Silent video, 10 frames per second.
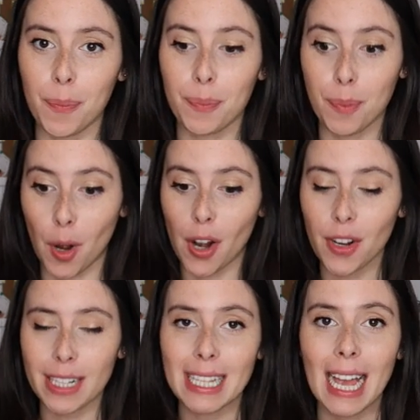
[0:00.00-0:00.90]

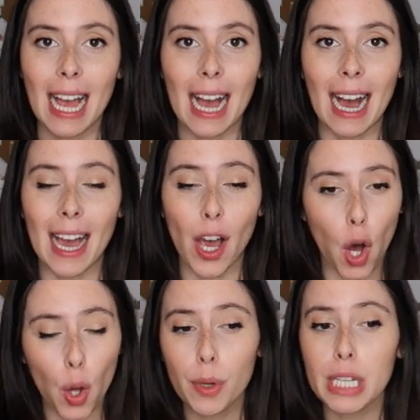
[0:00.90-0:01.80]
product, I
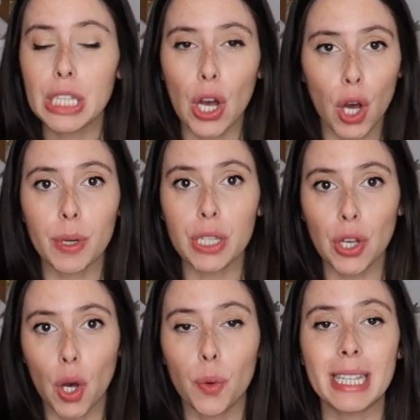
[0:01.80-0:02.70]
always
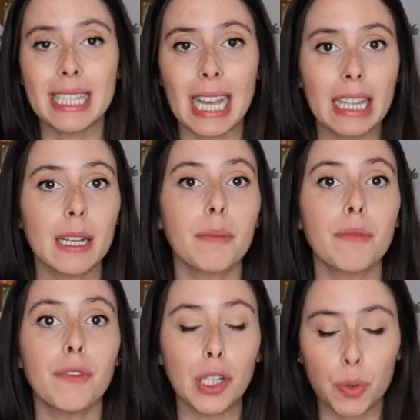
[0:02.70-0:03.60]
send them
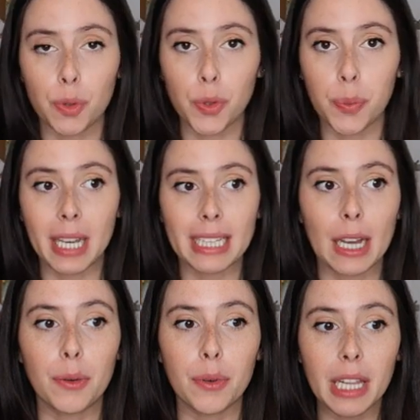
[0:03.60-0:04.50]
visuals, because I
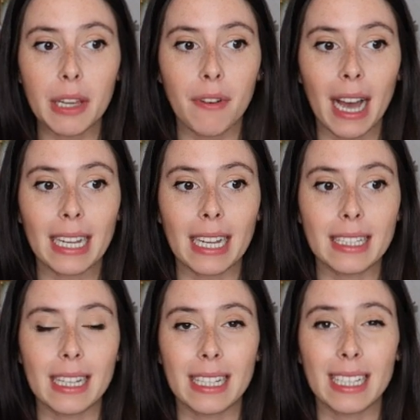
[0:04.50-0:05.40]
really find that
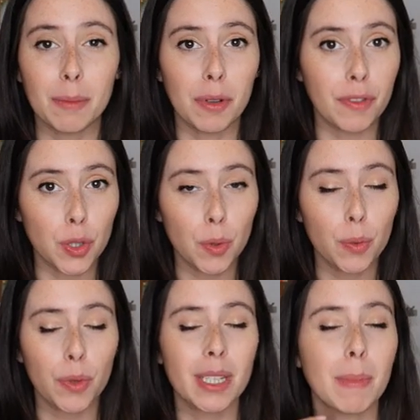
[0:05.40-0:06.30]
sending them a visual
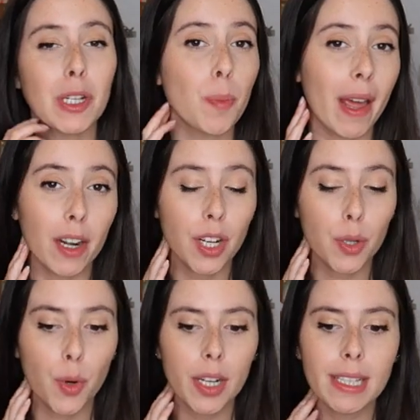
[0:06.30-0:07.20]
works much better
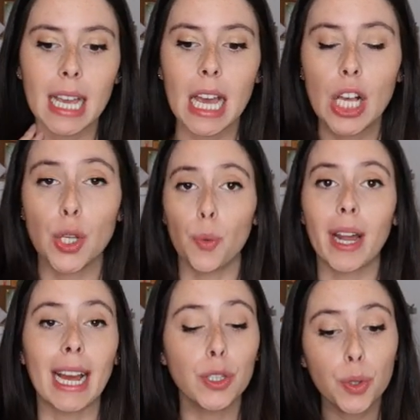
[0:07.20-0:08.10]
than words. So what
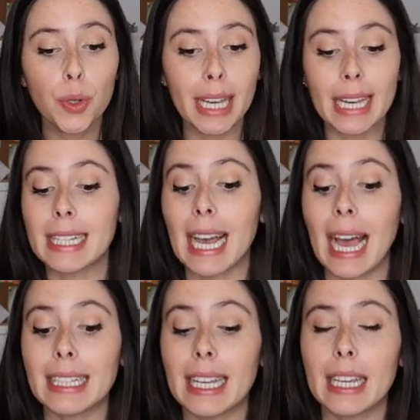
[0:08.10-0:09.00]
I do is
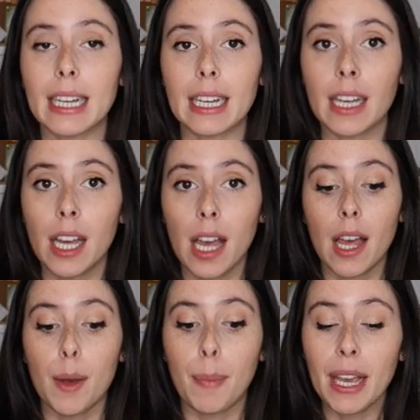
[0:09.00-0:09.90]
I take a
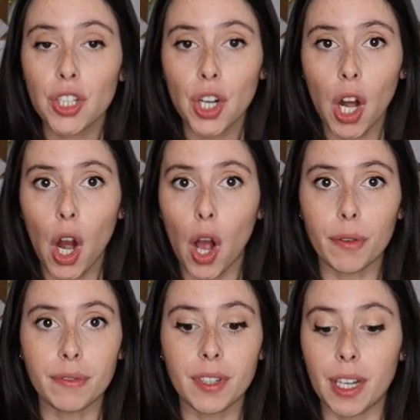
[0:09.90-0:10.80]
picture
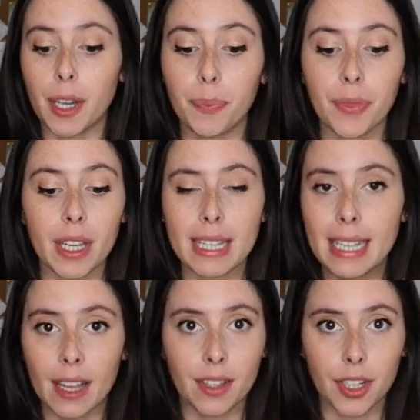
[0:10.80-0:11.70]
of the
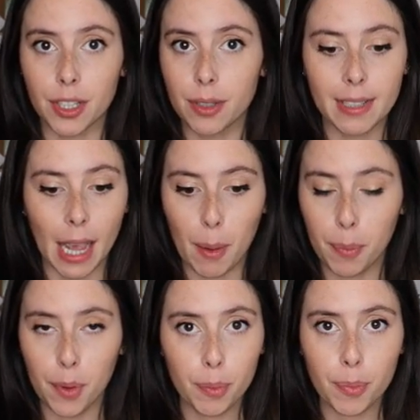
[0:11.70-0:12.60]
standard
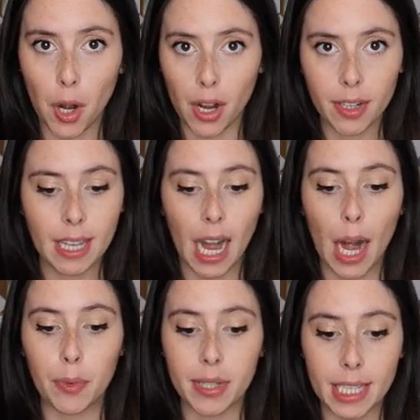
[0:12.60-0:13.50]
sample product that I
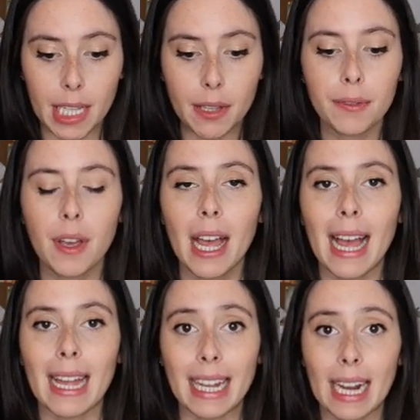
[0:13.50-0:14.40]
receive,
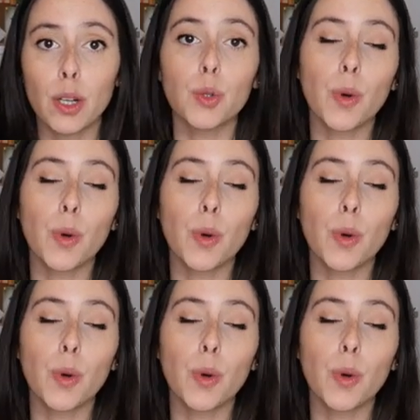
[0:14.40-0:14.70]
and then I go to